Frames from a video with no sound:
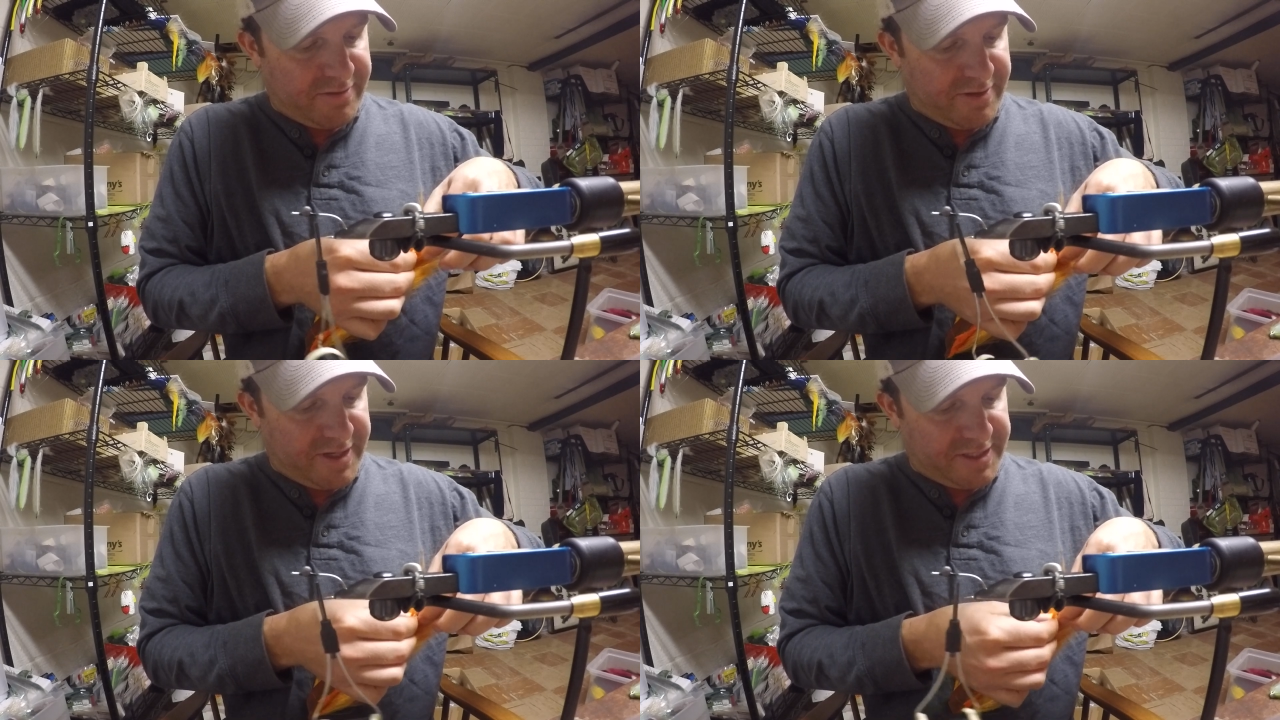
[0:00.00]

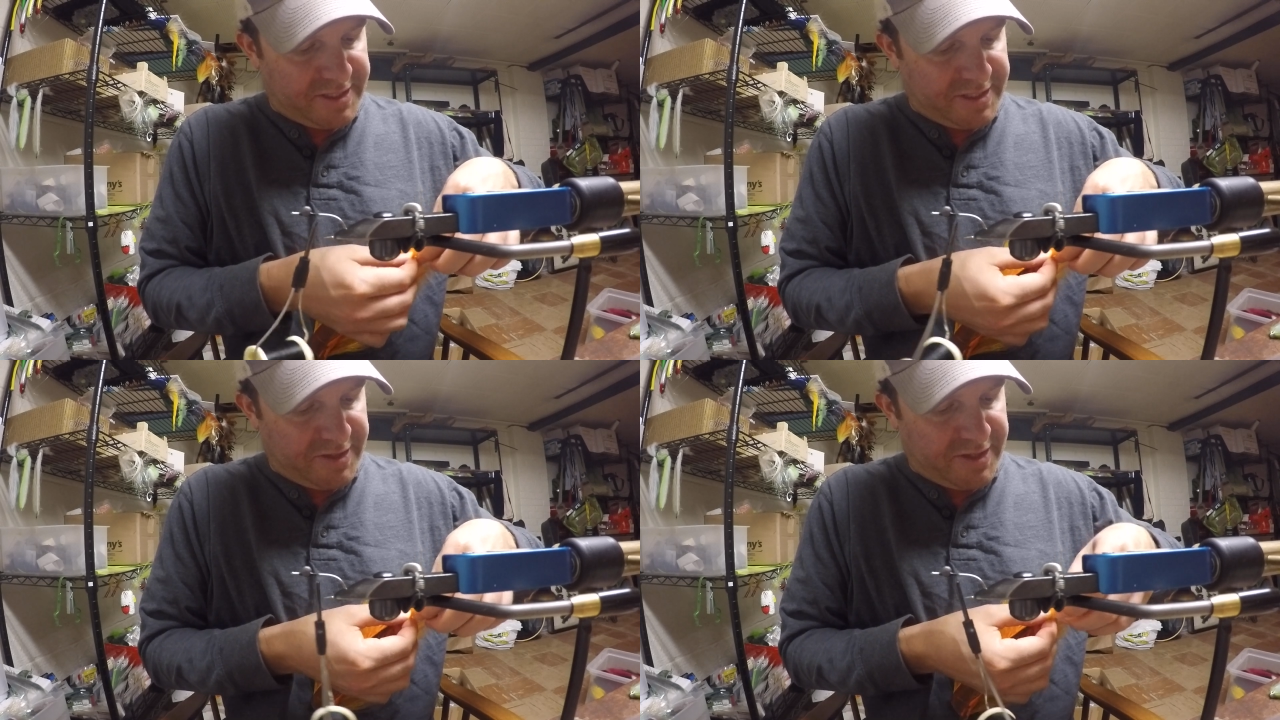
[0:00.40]
or
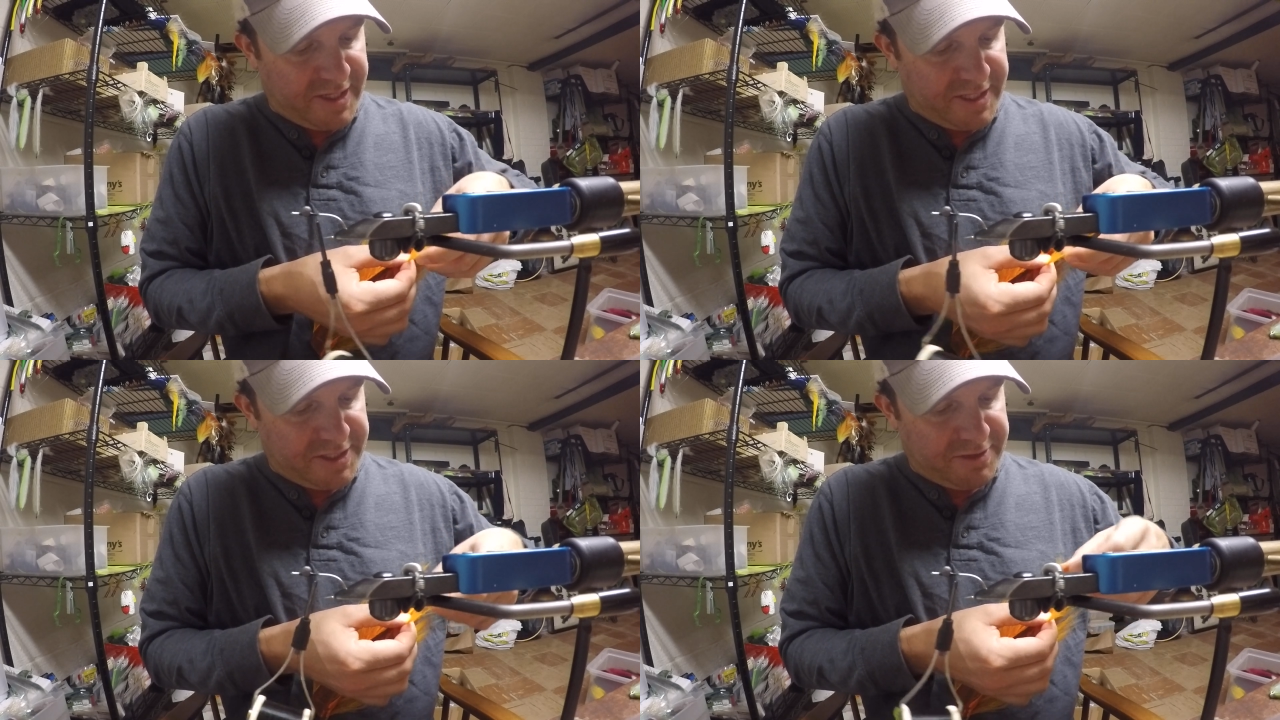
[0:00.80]
as
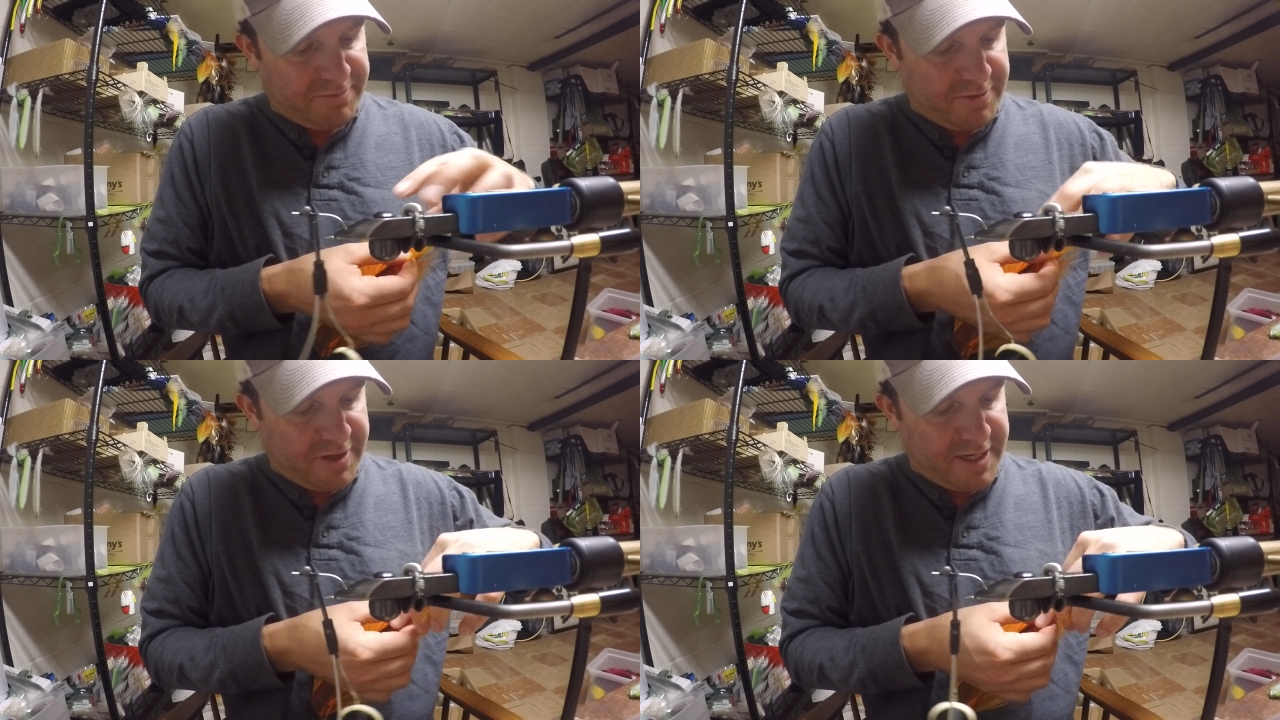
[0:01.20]
thin as
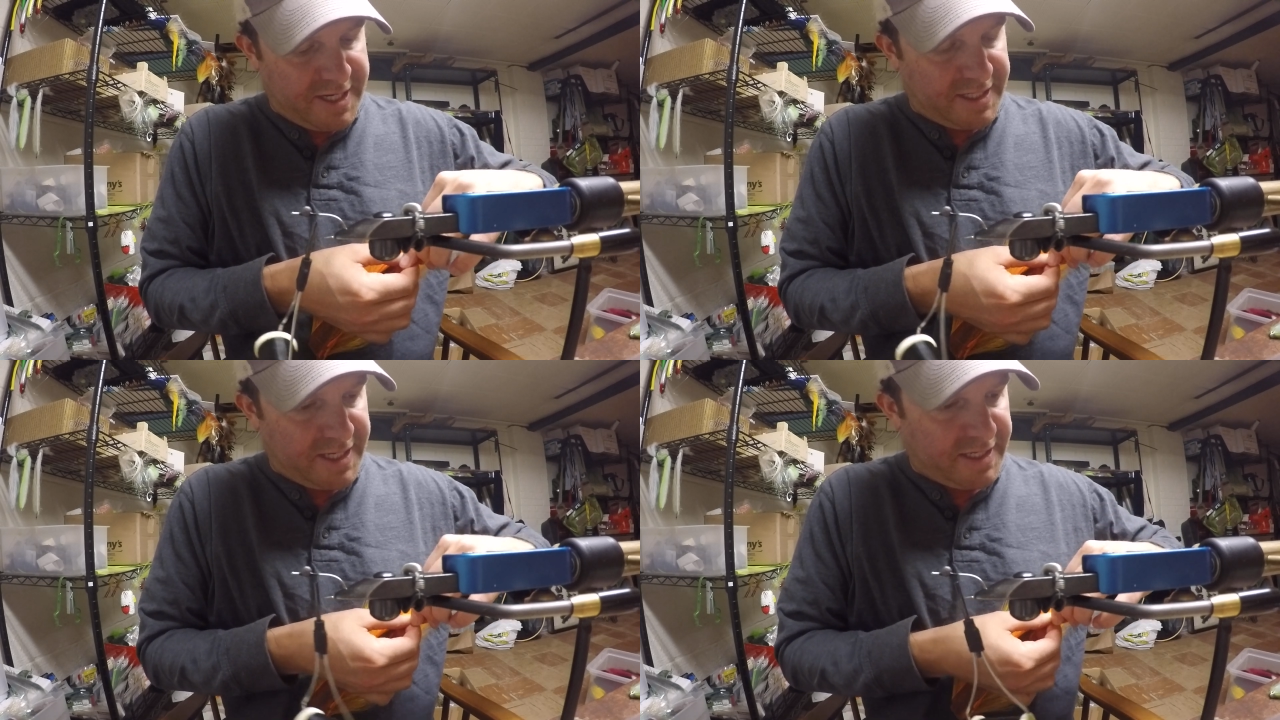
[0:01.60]
you want.
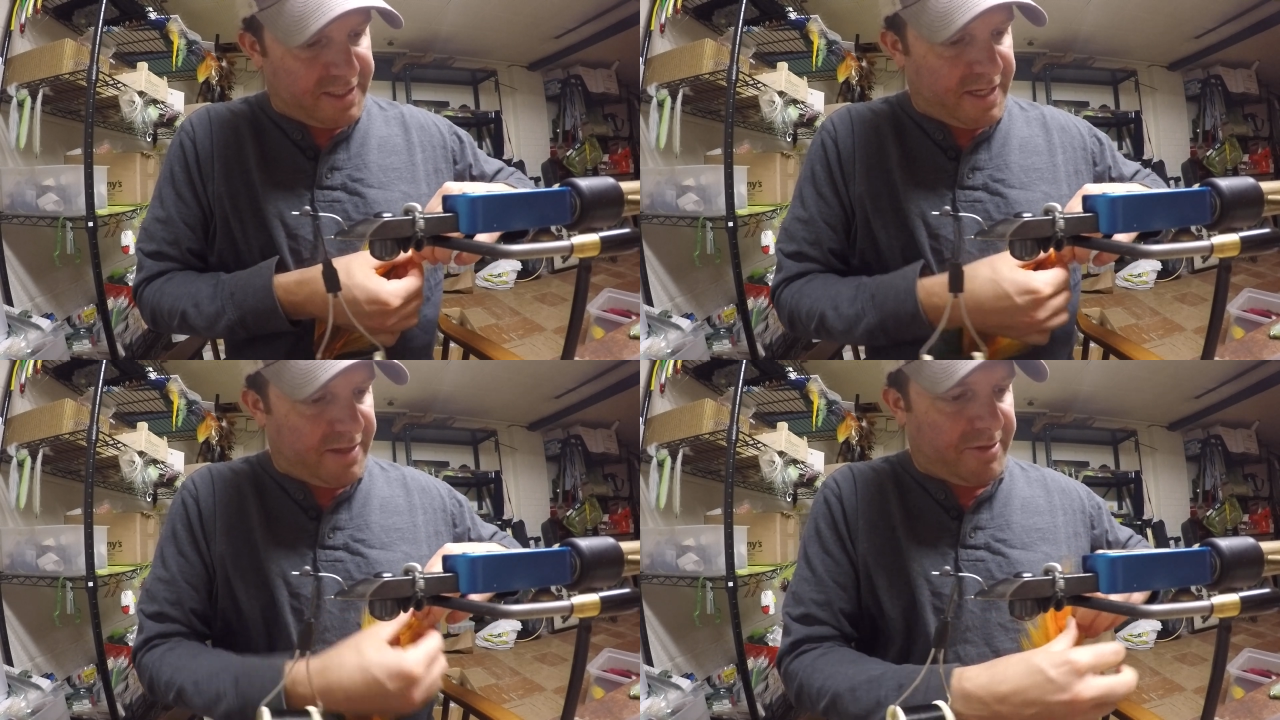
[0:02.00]
I kind
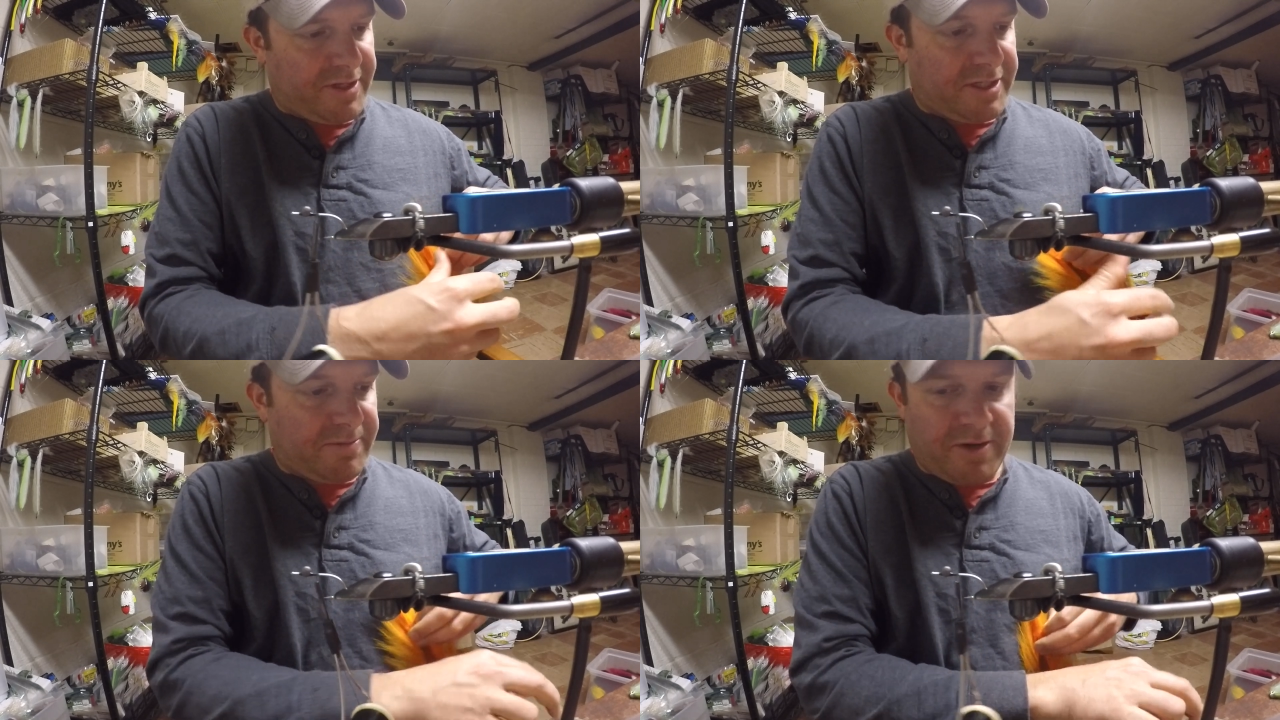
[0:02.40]
of tie them on
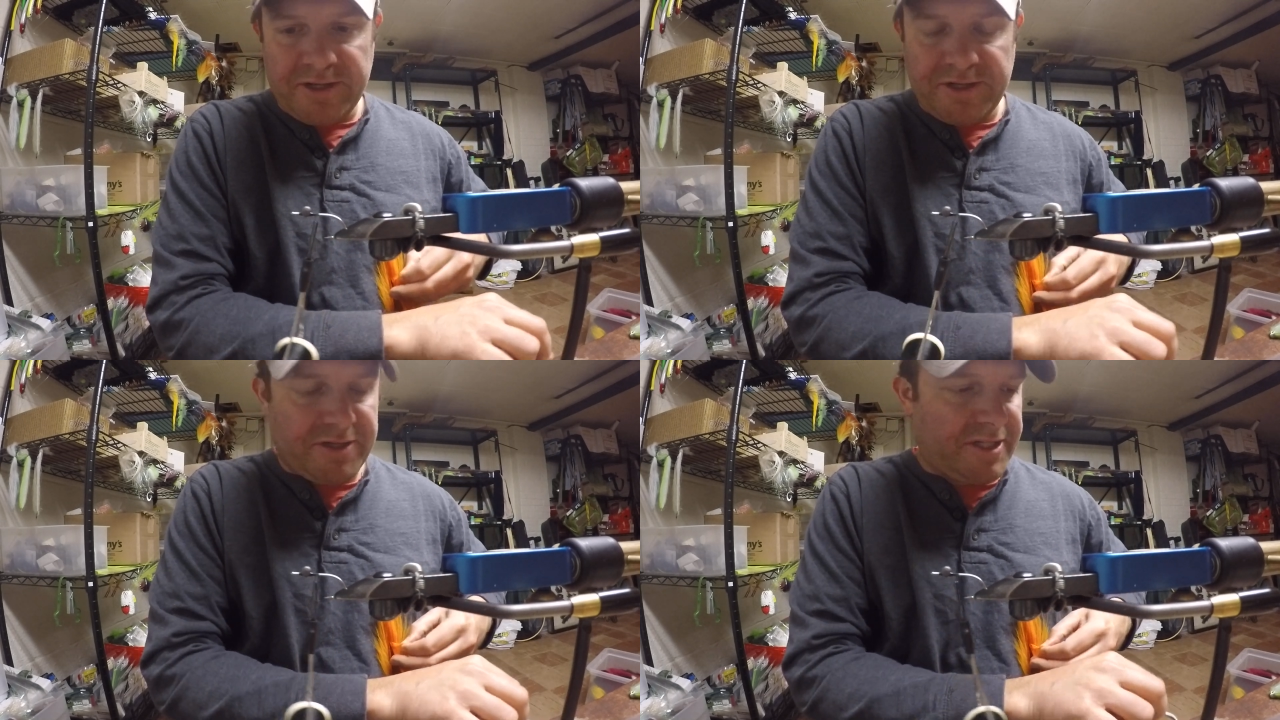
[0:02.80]
the sparser